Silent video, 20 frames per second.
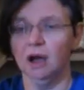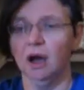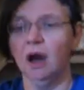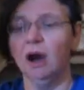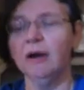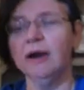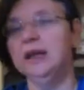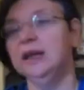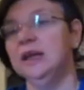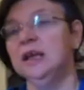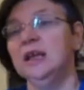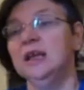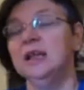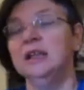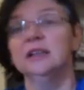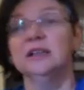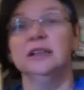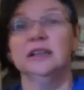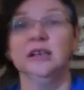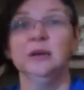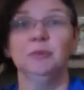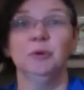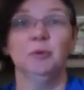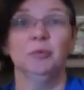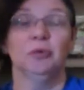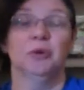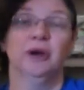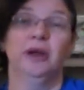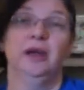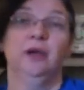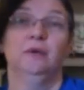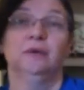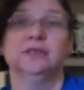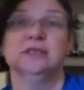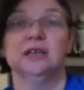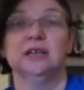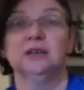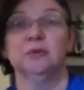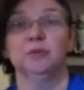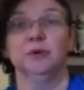All right. Libra Bray was
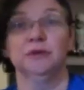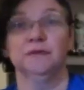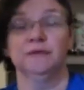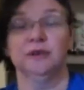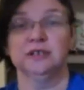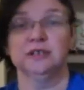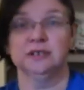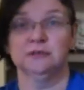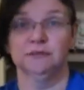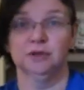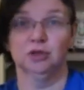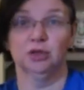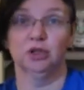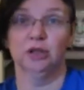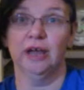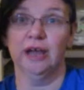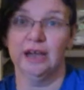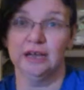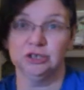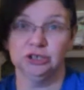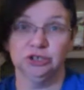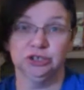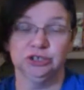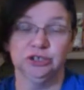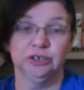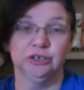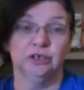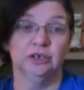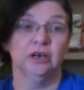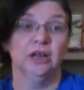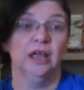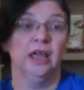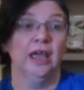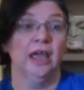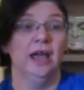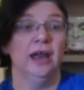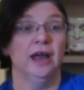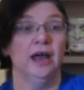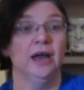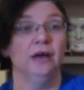at the book festival last year,
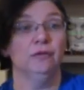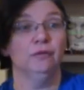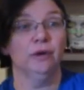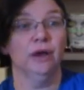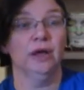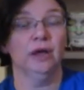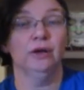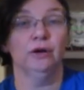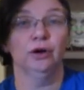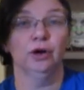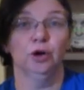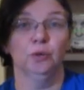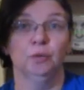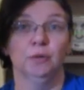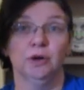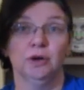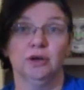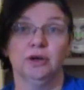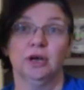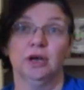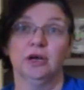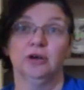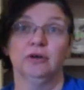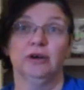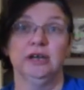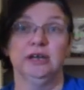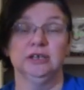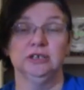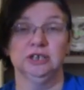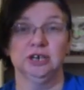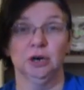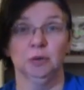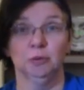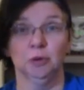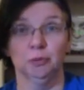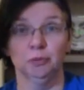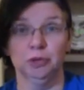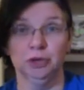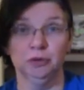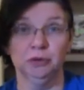and I read her book, A Great and
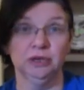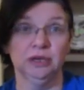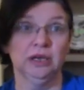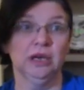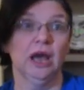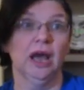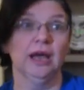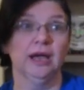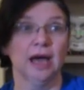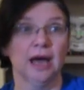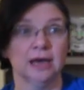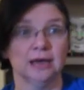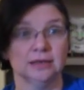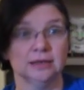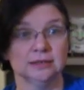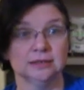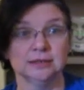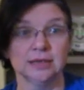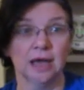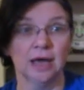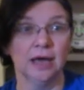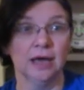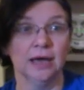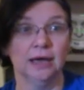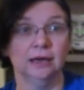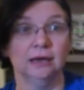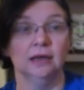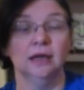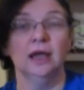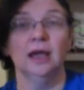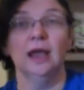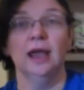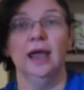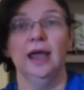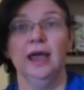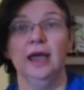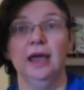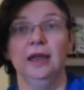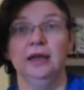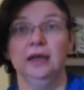Terrible Beauty. I got it signed,
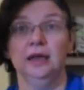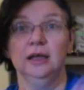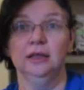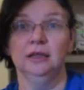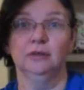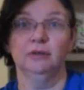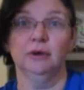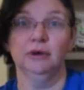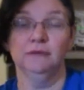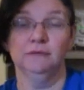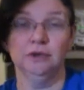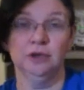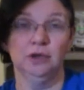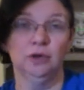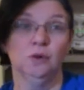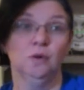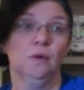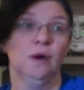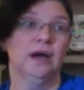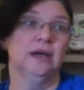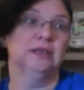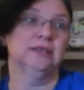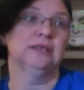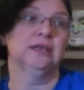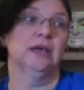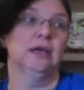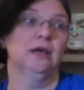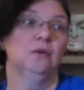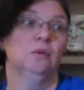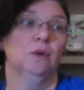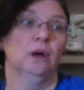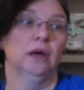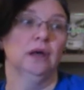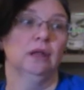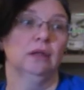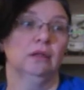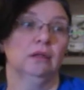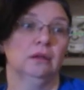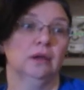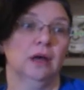and in the review, I said,
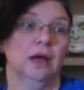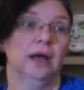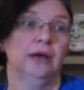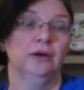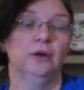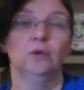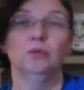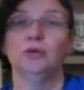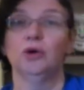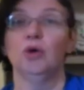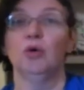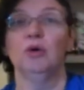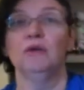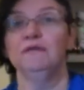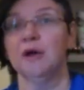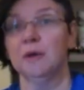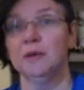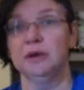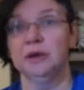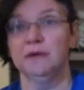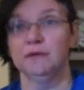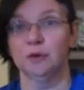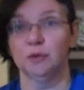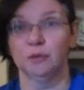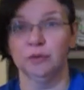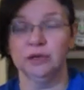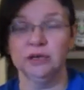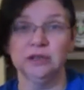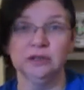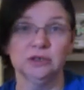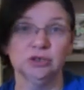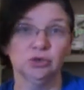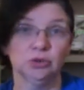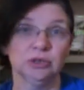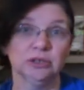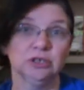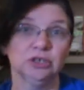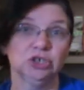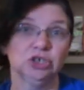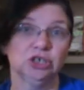well, I don't know if I would ever read the
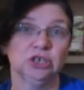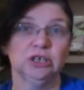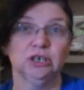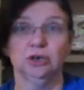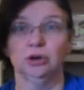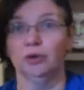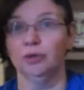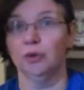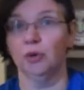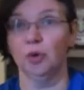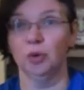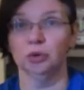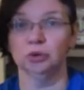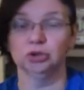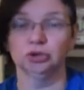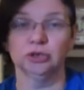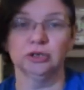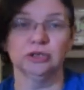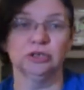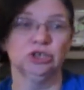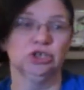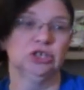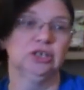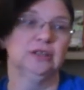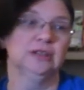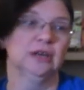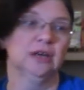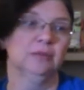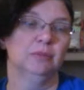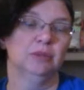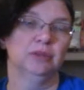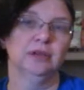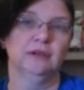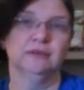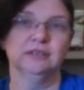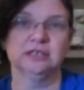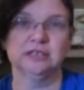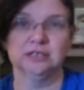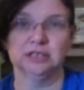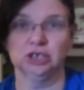trilogy, the whole trilogy. I
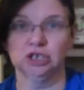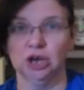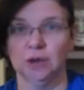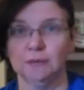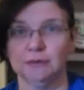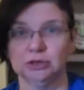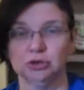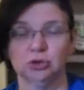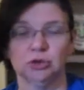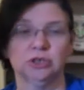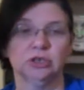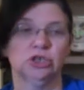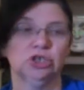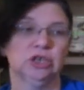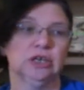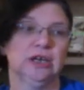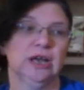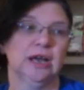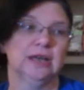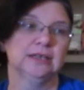believe it's the Gemma trilogy.